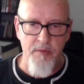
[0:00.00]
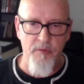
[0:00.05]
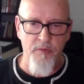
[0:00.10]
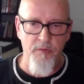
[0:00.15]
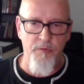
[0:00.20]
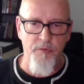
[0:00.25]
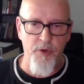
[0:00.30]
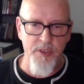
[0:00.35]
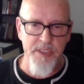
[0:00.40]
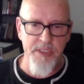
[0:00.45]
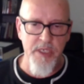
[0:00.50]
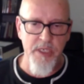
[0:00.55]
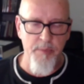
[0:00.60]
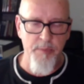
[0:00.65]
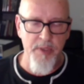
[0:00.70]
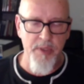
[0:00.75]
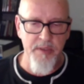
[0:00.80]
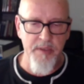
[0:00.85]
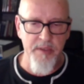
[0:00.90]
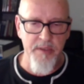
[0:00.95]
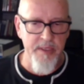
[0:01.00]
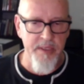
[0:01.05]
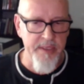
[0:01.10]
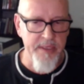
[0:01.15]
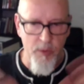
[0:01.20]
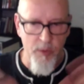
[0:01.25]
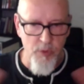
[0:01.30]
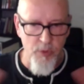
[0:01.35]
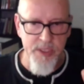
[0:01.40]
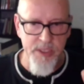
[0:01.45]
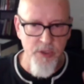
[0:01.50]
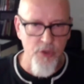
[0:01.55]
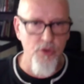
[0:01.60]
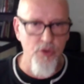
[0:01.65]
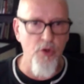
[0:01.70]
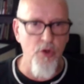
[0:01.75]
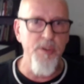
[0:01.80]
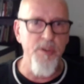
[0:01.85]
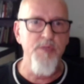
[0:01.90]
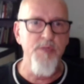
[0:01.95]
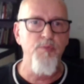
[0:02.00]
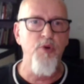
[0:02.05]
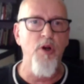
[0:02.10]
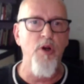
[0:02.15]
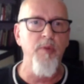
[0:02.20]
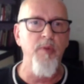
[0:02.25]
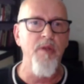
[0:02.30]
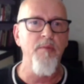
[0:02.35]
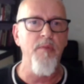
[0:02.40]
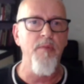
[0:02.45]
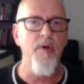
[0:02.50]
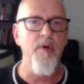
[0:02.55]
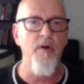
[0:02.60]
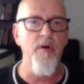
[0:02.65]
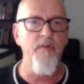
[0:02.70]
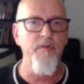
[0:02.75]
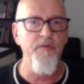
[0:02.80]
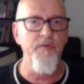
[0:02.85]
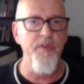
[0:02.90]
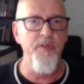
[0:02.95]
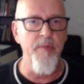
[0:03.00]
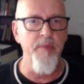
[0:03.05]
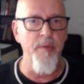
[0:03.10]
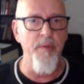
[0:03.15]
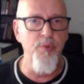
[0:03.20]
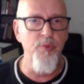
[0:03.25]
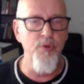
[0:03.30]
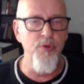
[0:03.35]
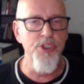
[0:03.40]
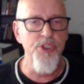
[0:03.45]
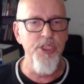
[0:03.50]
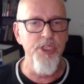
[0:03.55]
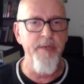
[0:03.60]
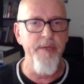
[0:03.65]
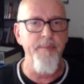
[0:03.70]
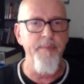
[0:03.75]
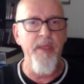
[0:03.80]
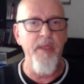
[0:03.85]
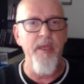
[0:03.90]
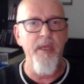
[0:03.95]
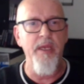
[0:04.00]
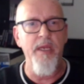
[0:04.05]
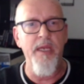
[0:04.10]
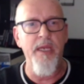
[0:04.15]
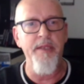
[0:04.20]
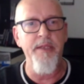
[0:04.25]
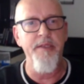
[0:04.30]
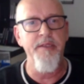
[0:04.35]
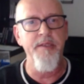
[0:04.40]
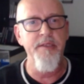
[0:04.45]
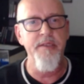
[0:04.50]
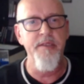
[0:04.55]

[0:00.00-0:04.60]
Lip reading: for example, there was a notorious problem of the Mapuche, and